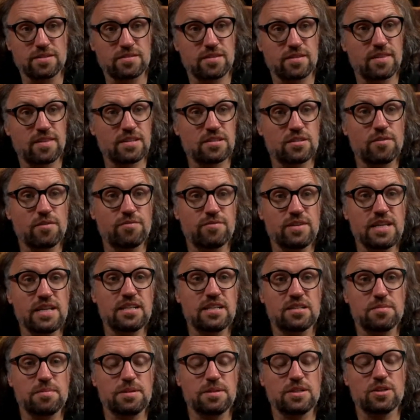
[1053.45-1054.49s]
So this stuff
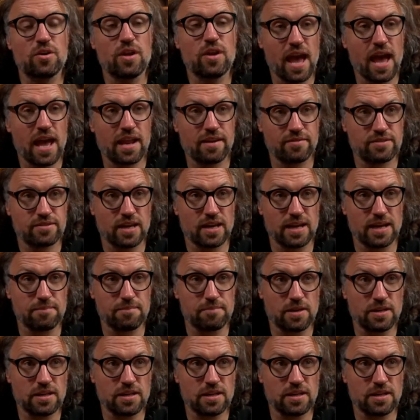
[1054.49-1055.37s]
needs to be done ahead of time.